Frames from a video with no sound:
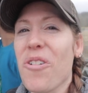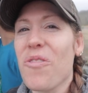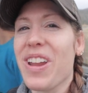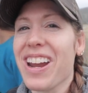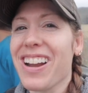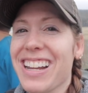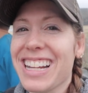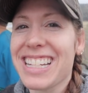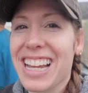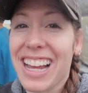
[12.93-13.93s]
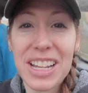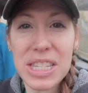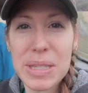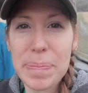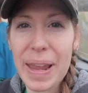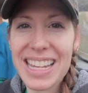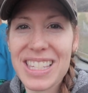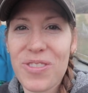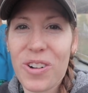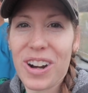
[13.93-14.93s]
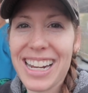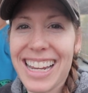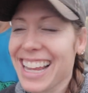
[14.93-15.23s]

we need a space for it.